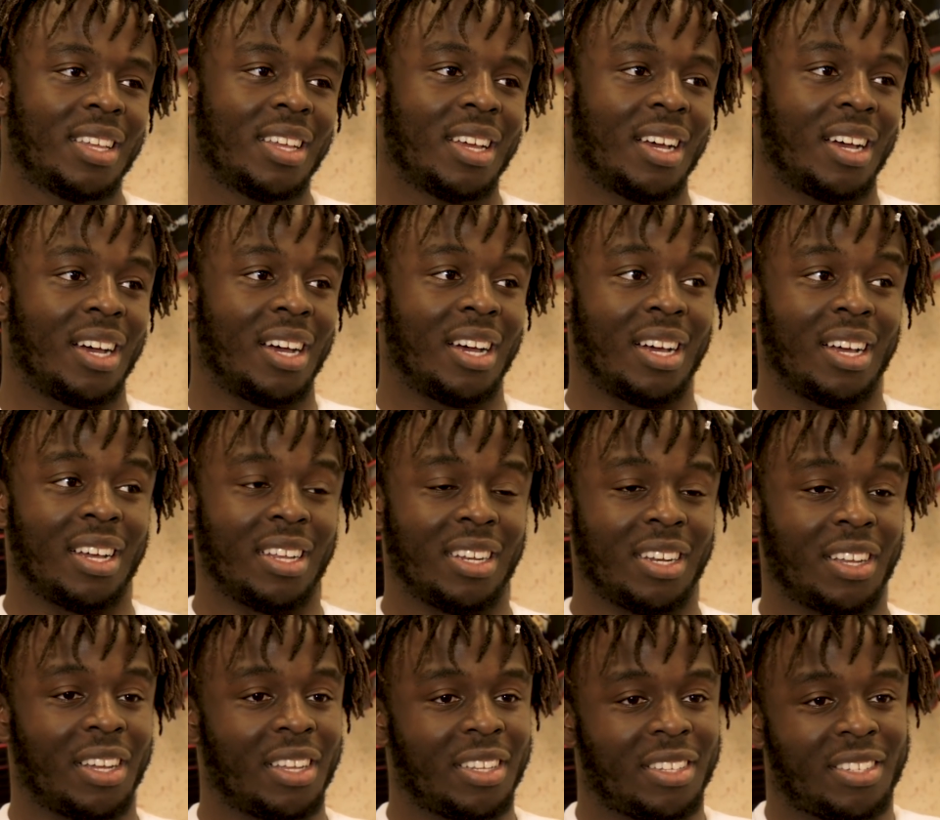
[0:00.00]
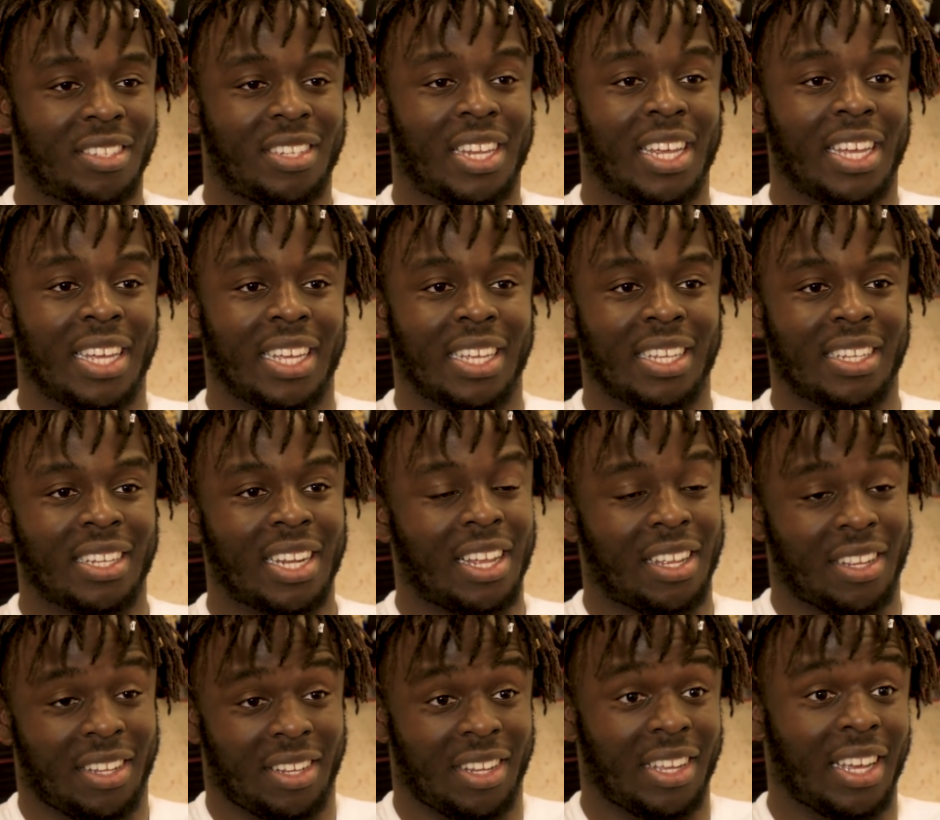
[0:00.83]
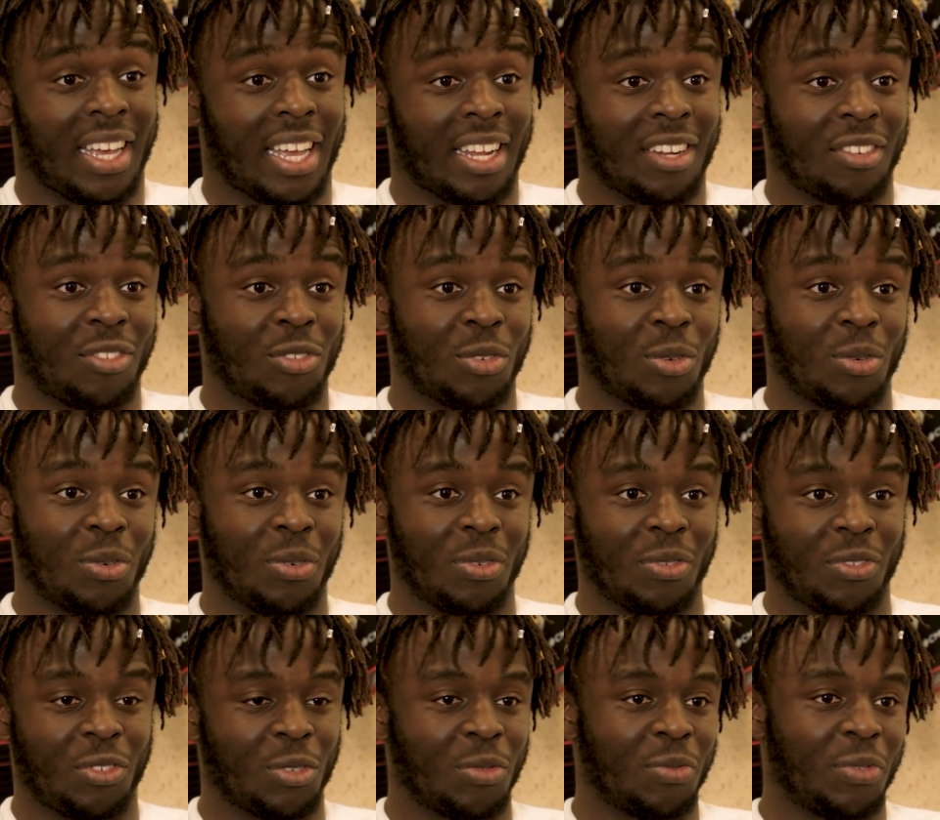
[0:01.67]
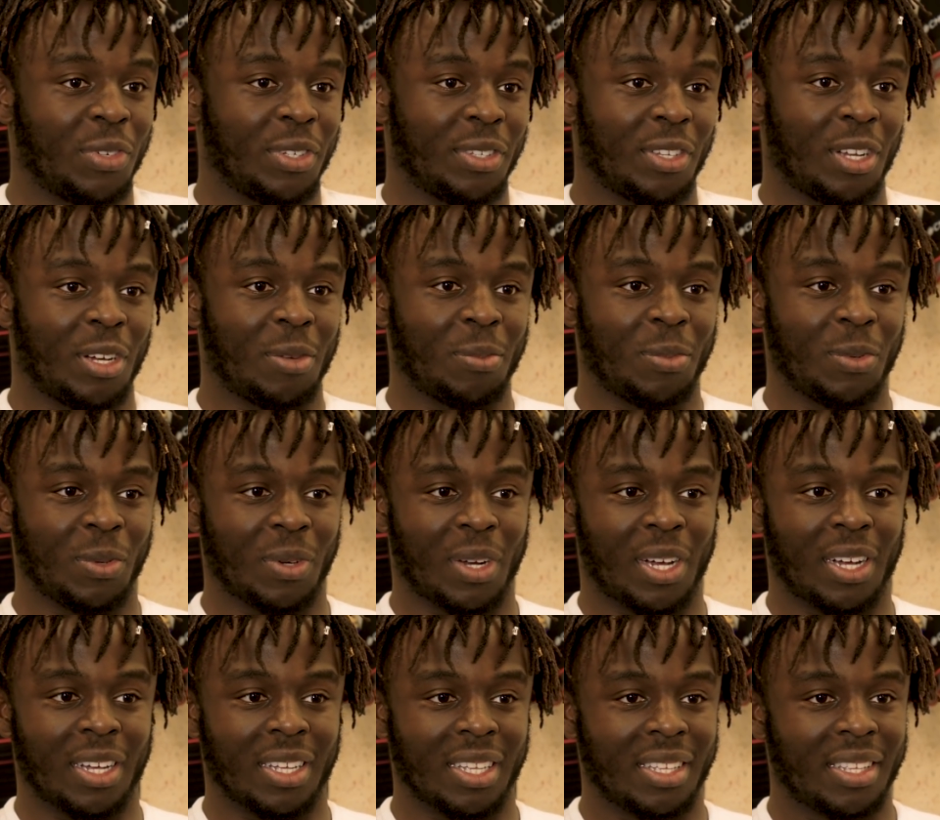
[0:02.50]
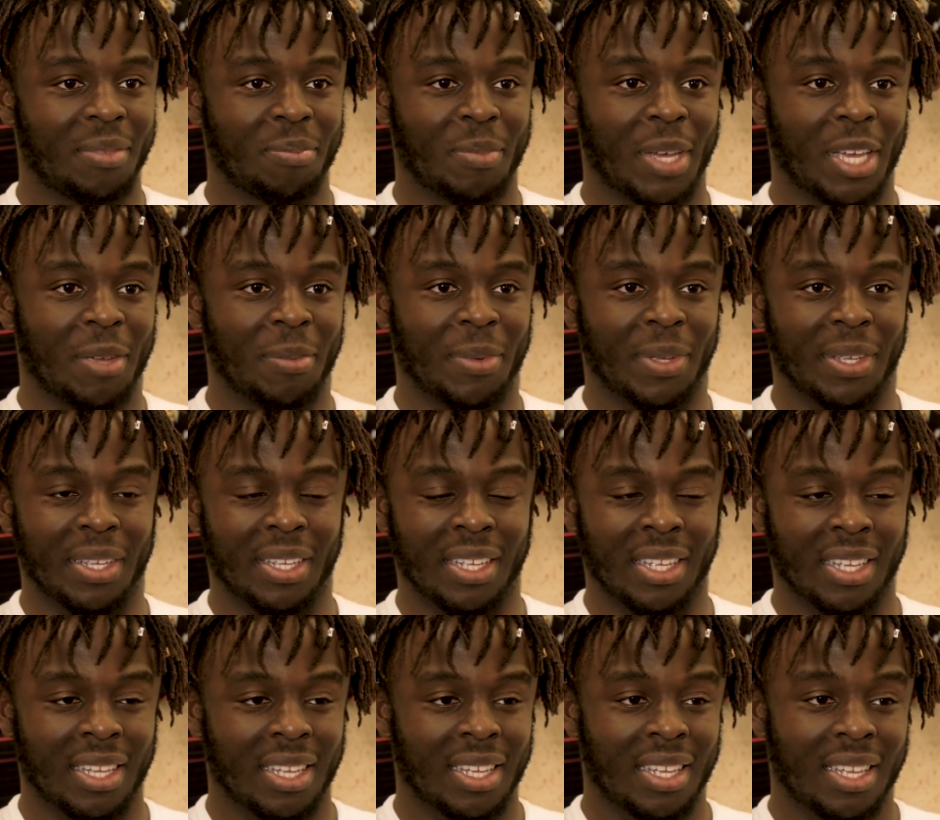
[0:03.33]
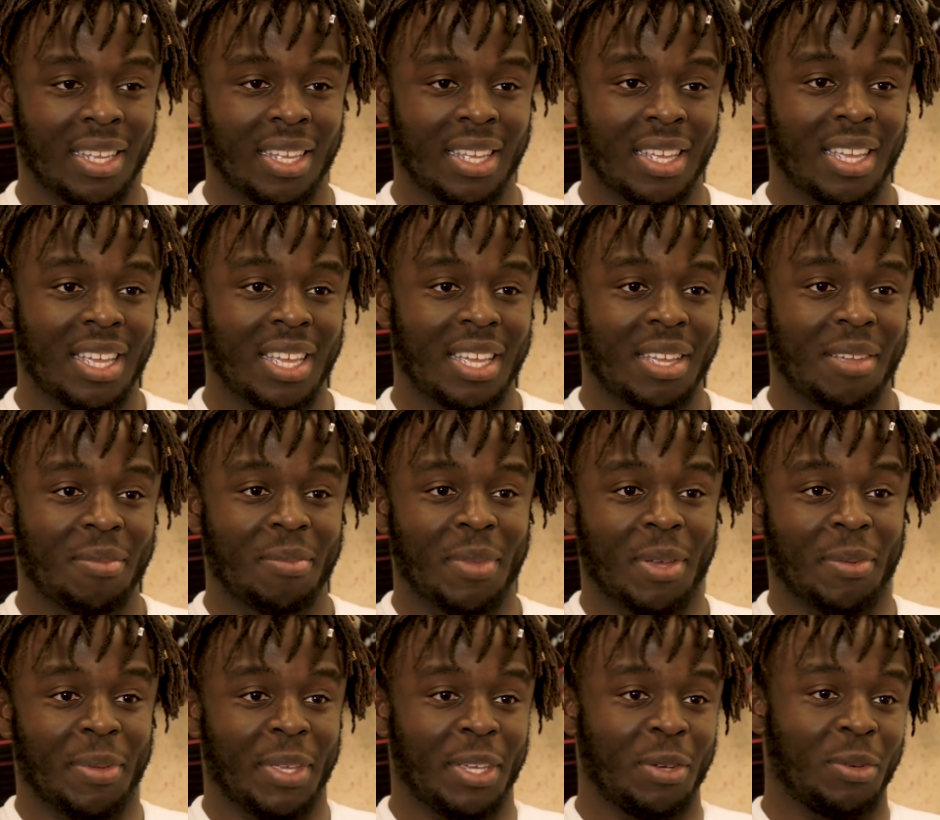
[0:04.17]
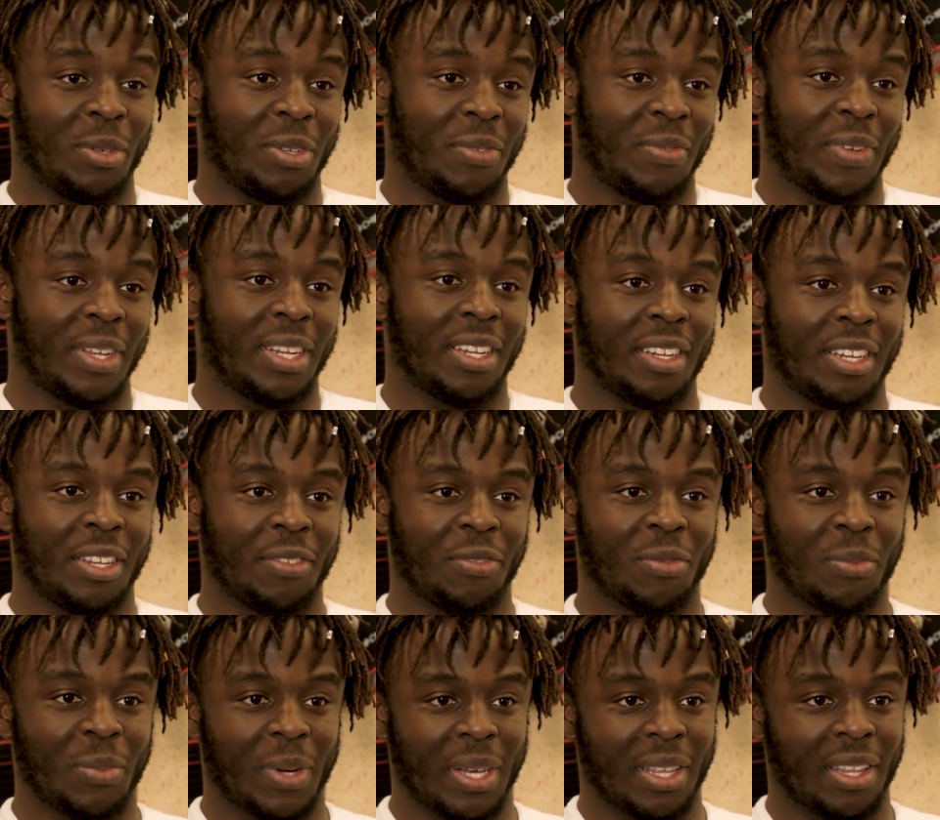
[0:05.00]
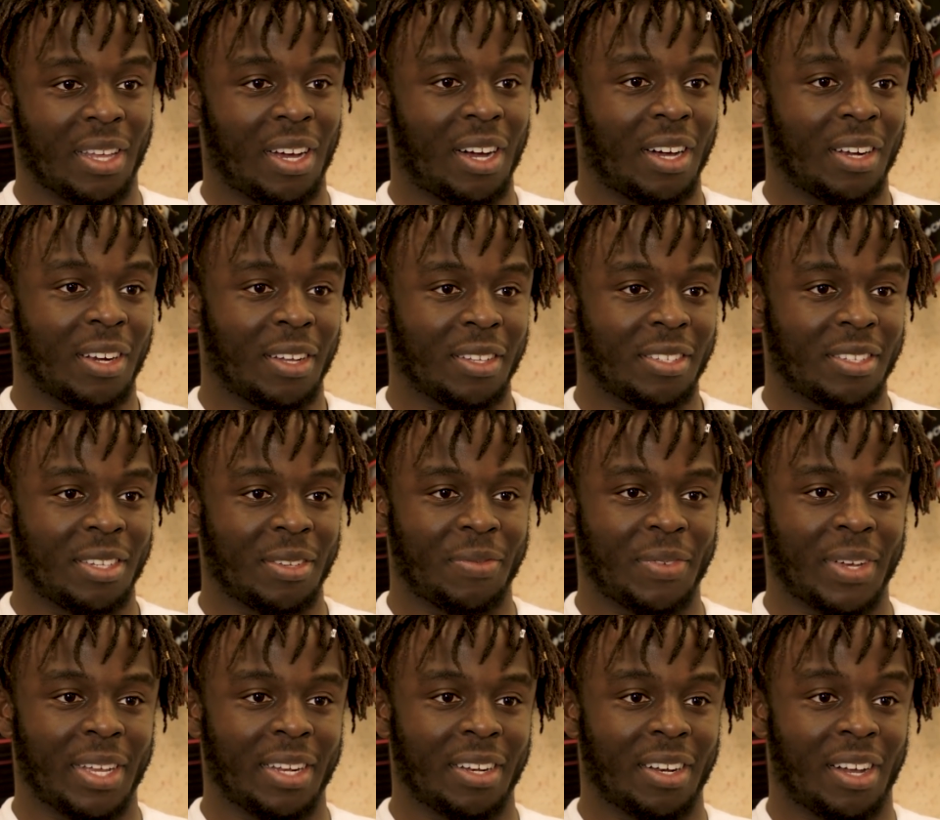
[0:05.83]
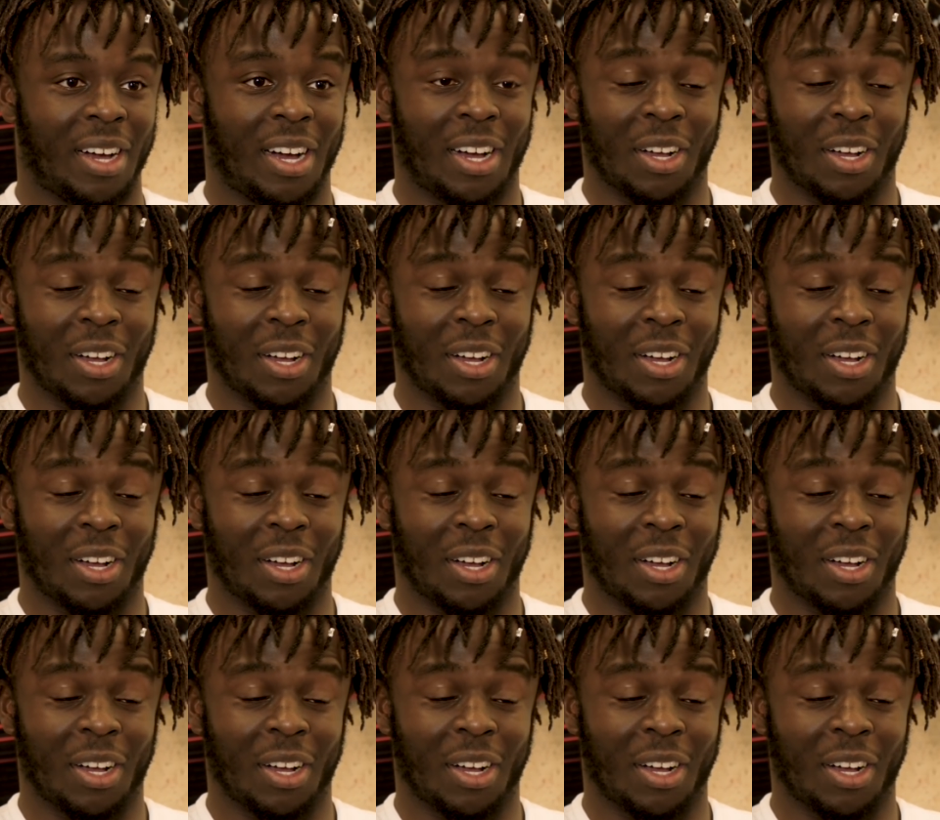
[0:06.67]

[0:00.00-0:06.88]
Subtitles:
Sean, for example, like maybe he'll defend in a different way that I like to defend. Like,